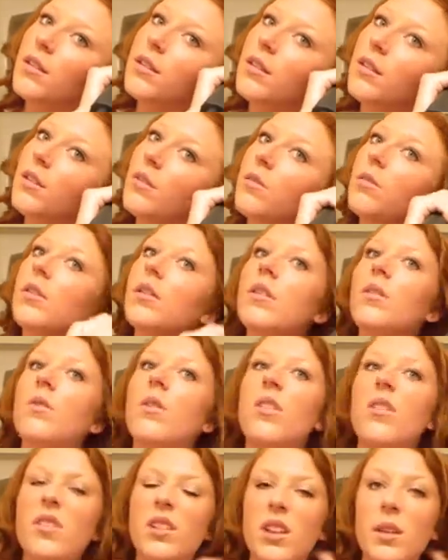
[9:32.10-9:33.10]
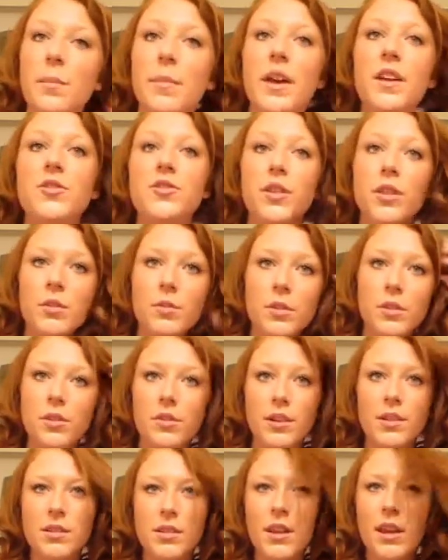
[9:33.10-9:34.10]
it won't really mesh in with the
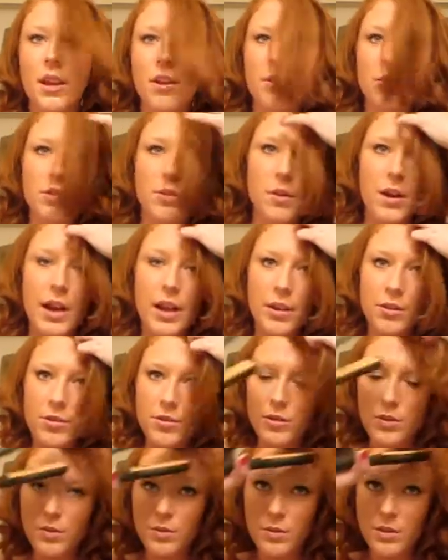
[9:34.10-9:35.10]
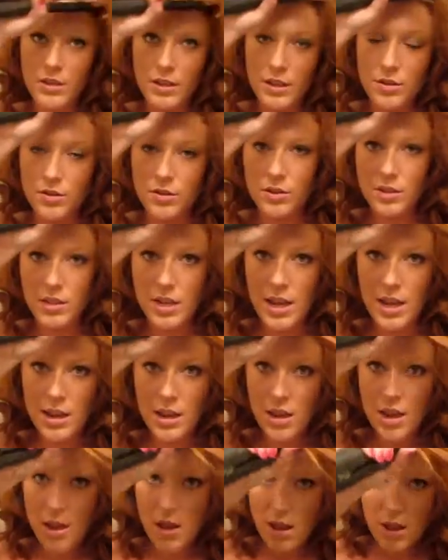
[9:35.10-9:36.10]
rest of the hair. So what I usually do is I just take
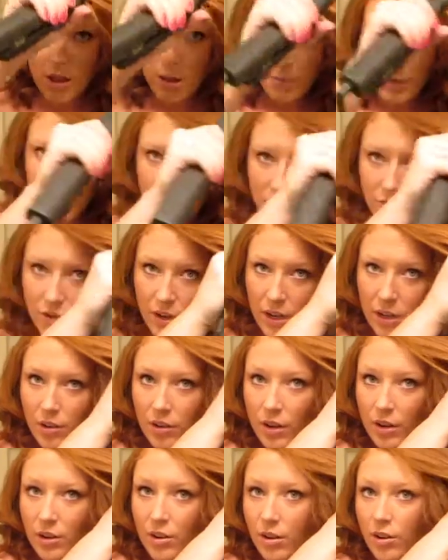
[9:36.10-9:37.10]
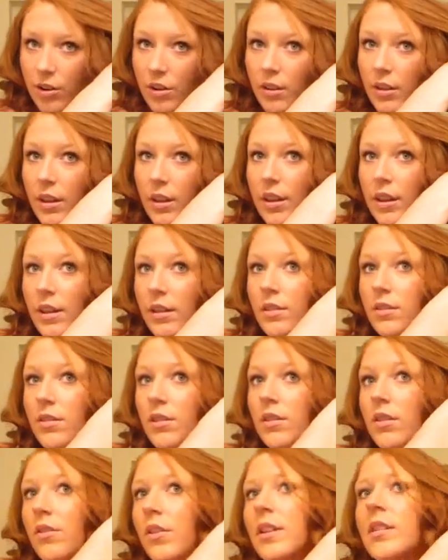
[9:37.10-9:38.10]
my straightener and curl it into
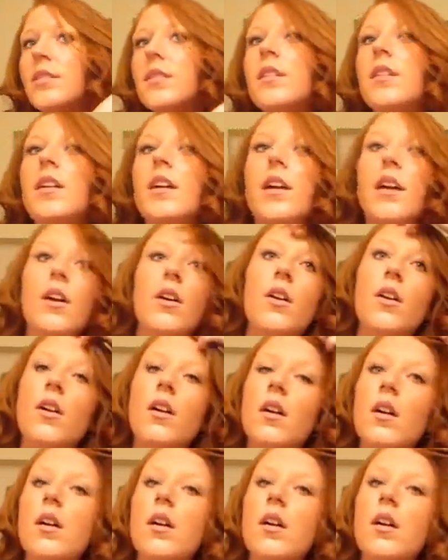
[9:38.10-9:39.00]
the rest of the hair,